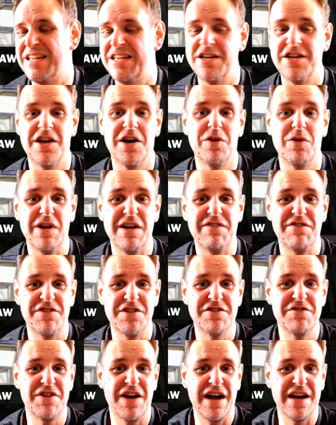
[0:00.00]
you know, if
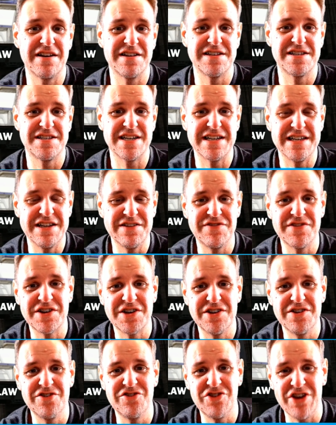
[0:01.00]
they've had a
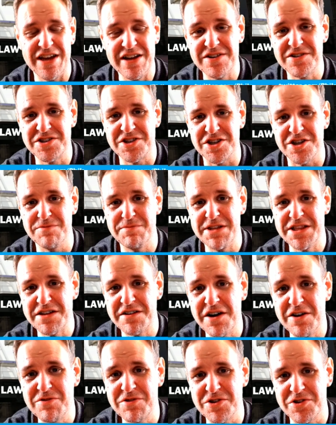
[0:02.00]
significant jail term in
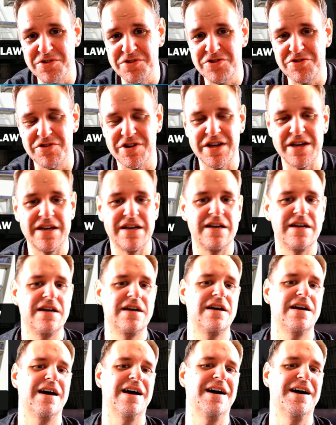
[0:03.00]
their own country.
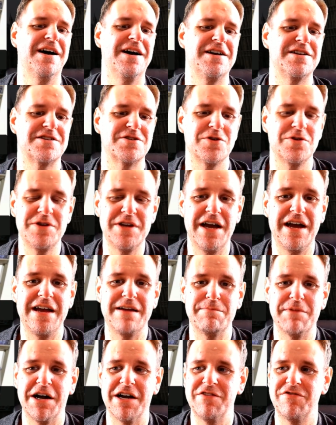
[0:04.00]
So yeah,
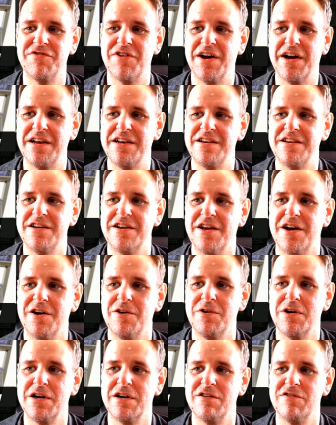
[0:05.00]
you might find, you
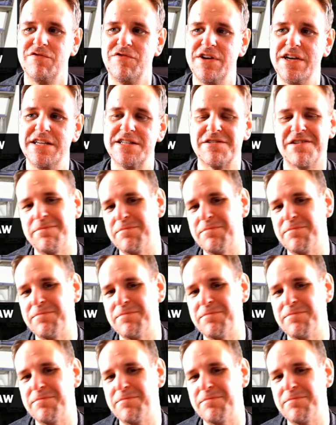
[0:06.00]
know, visa